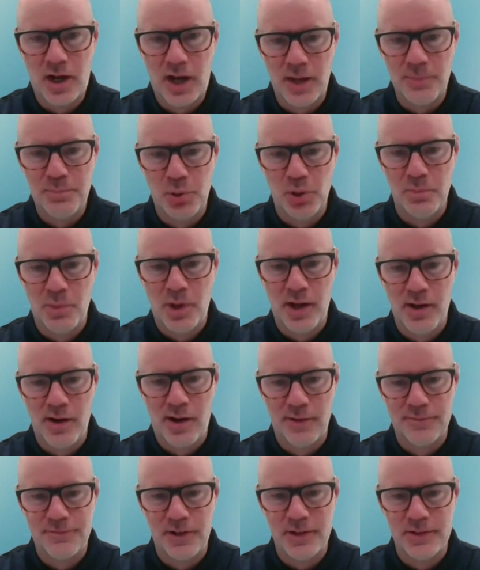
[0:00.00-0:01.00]
I put
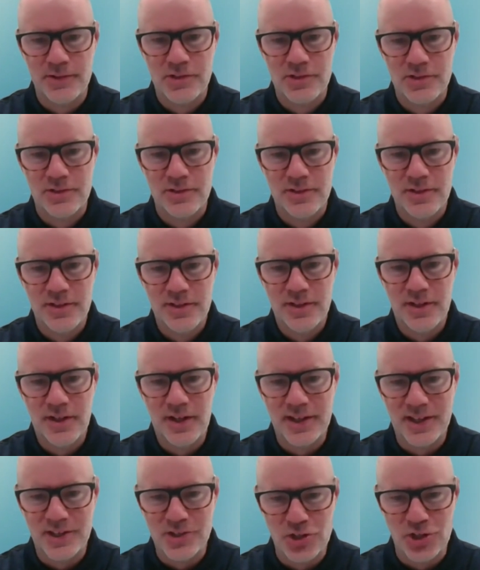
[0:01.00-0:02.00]
my offense
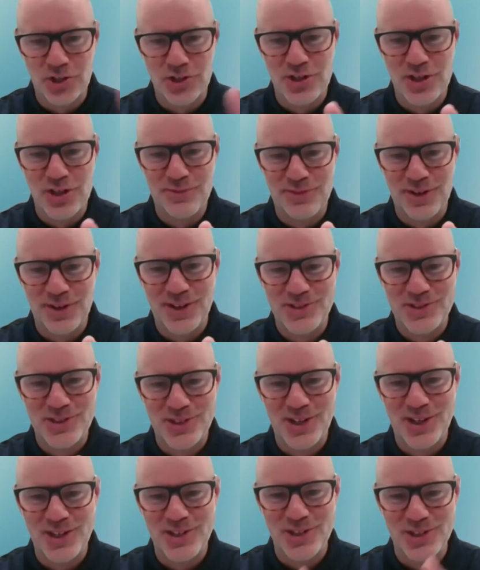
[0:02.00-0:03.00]
against your
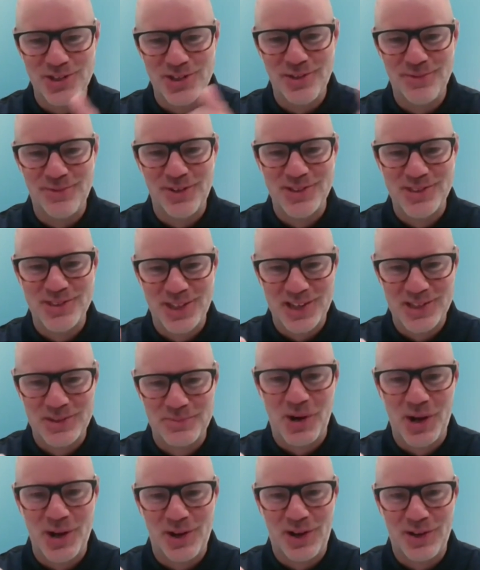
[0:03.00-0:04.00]
defense and your defense against
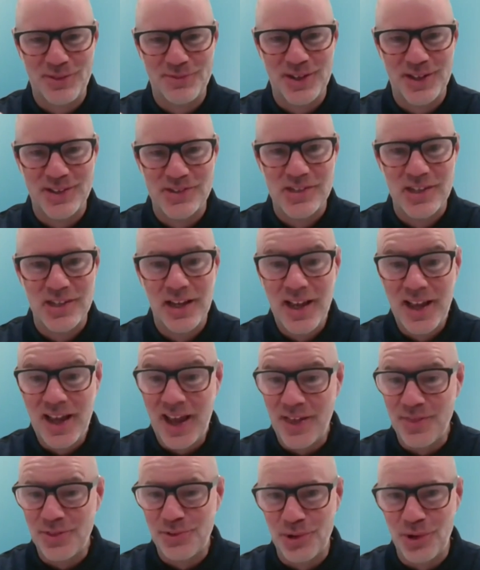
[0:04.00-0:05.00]
my offense.
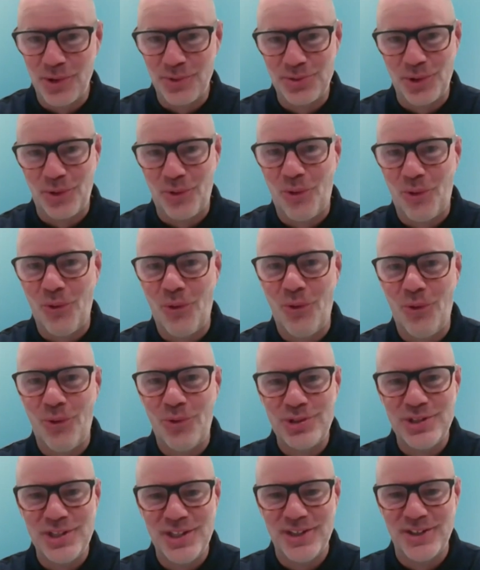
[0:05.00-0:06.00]
And throughout the whole
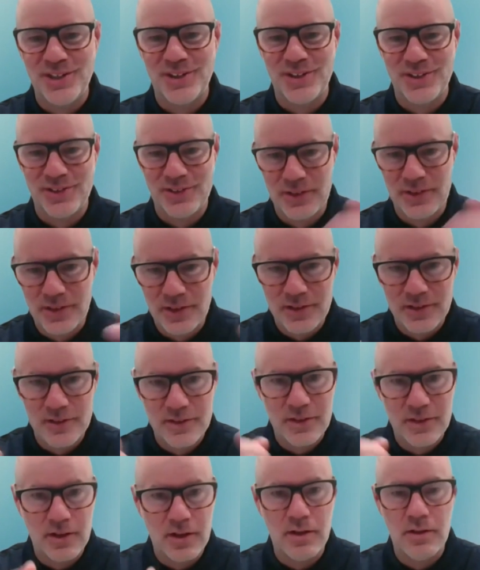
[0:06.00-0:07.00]
year,
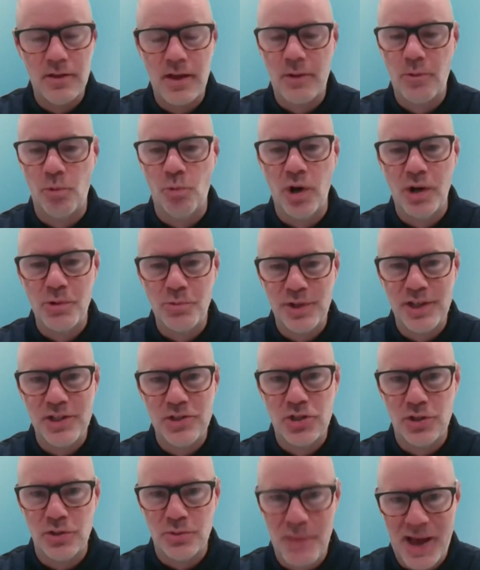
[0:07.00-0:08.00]
what we
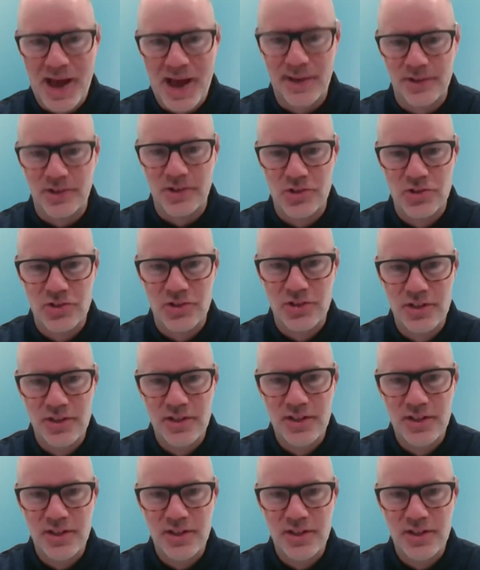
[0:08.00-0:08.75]
do matters.